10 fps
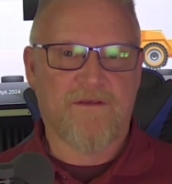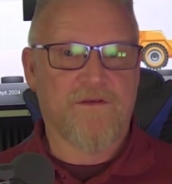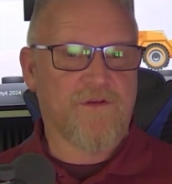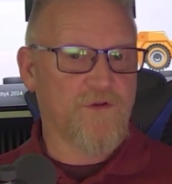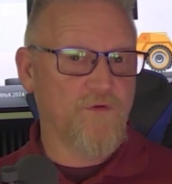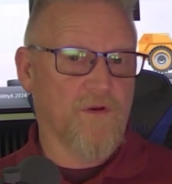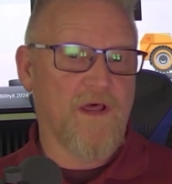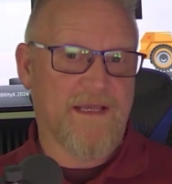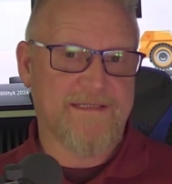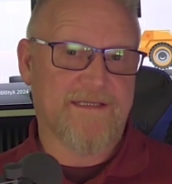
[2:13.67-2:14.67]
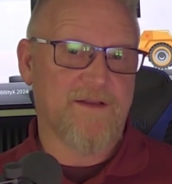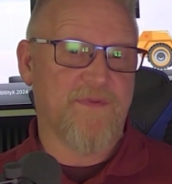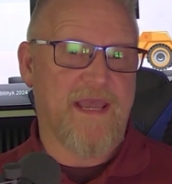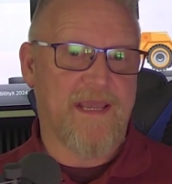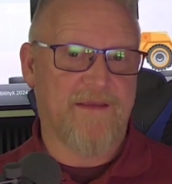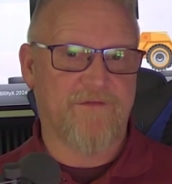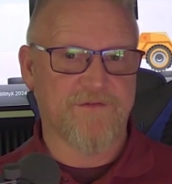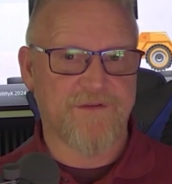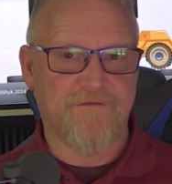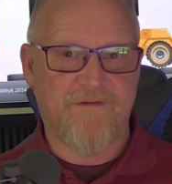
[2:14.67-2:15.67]
utilizing the
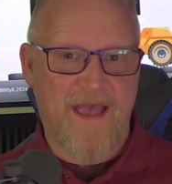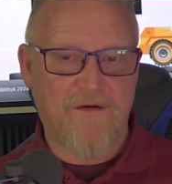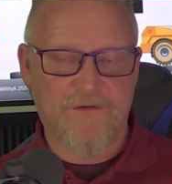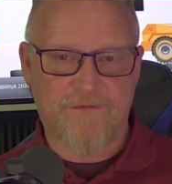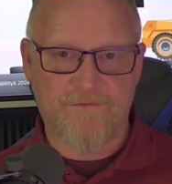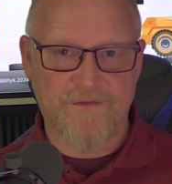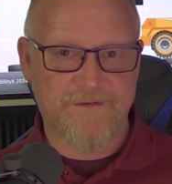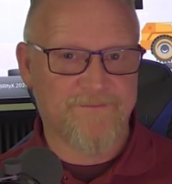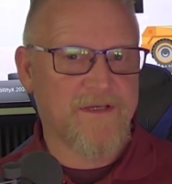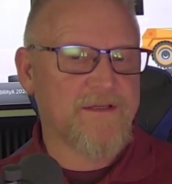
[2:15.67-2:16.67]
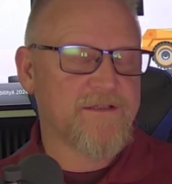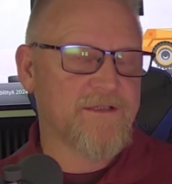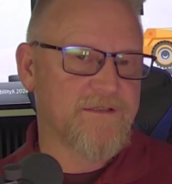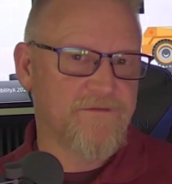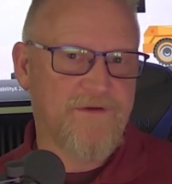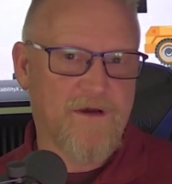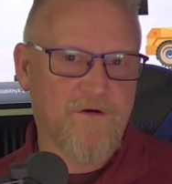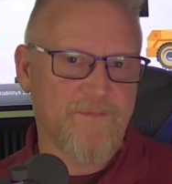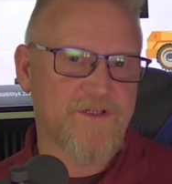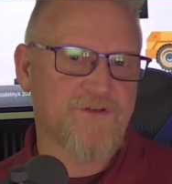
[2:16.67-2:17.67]
behaviors of values to
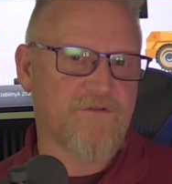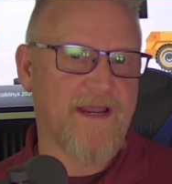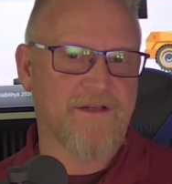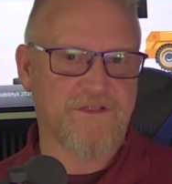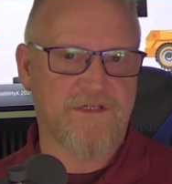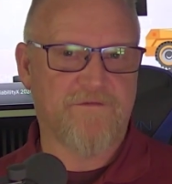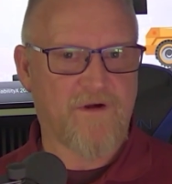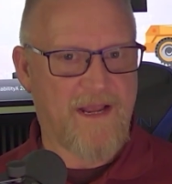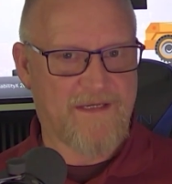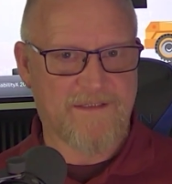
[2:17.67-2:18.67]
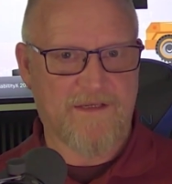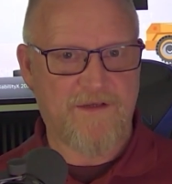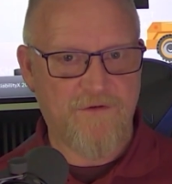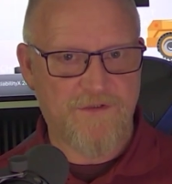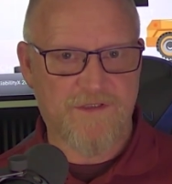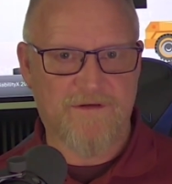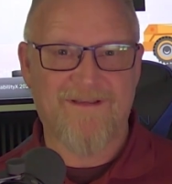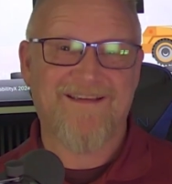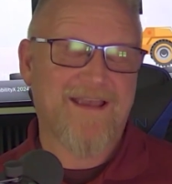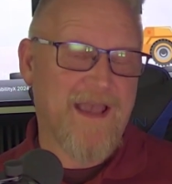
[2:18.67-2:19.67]
develop a strategy for execution
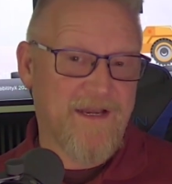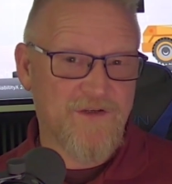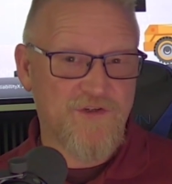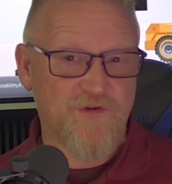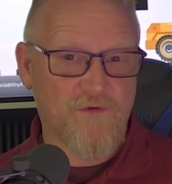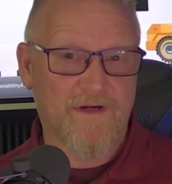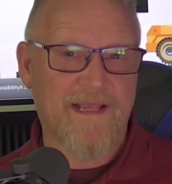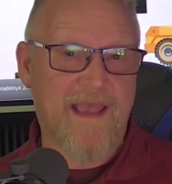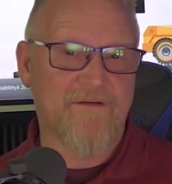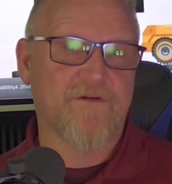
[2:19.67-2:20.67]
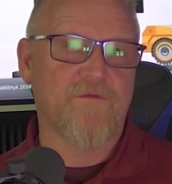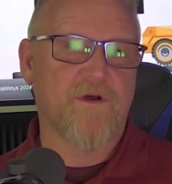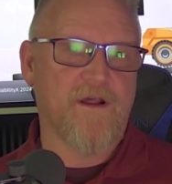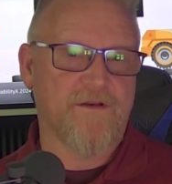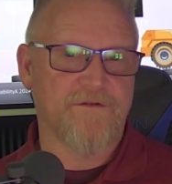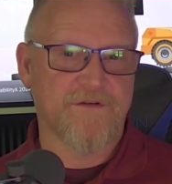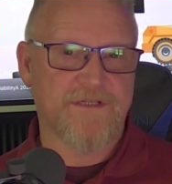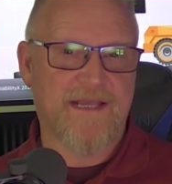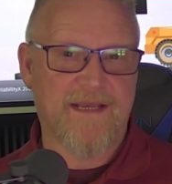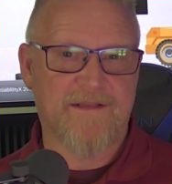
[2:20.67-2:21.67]
and ensuring everyone
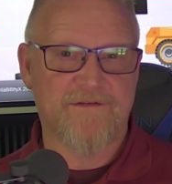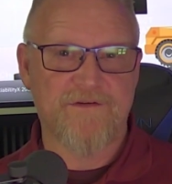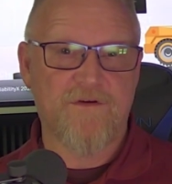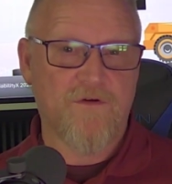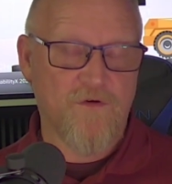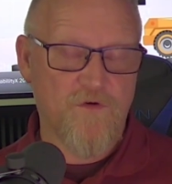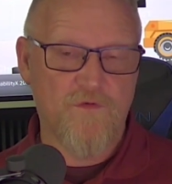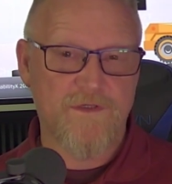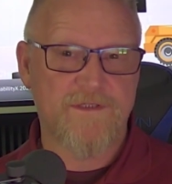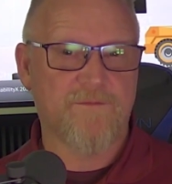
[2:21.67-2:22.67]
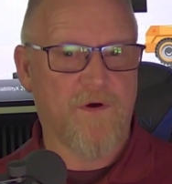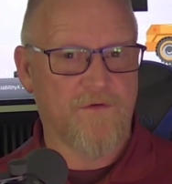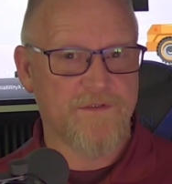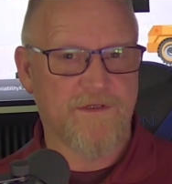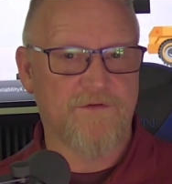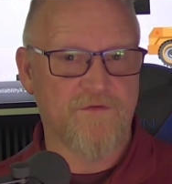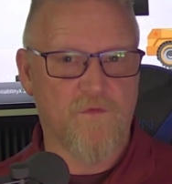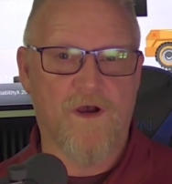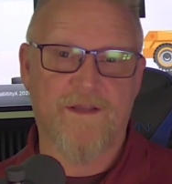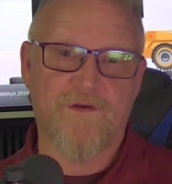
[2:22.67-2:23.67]
understands who was supposed to do
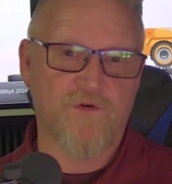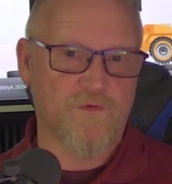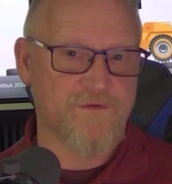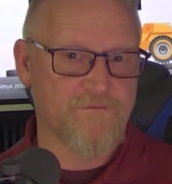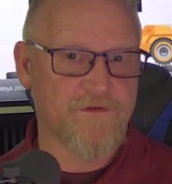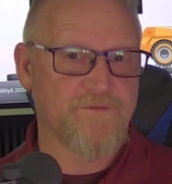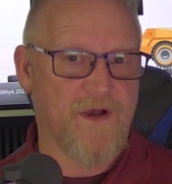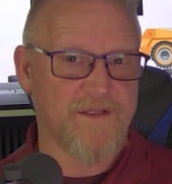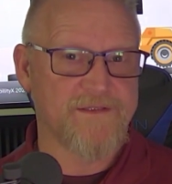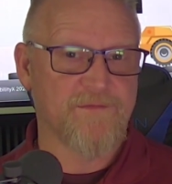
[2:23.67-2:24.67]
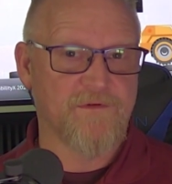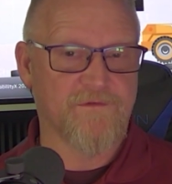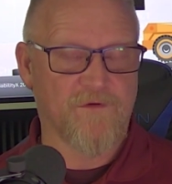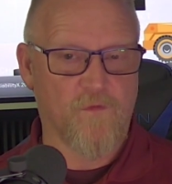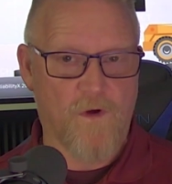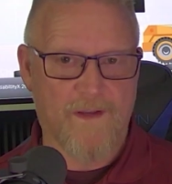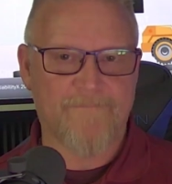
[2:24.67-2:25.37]
what and who was responsible for what.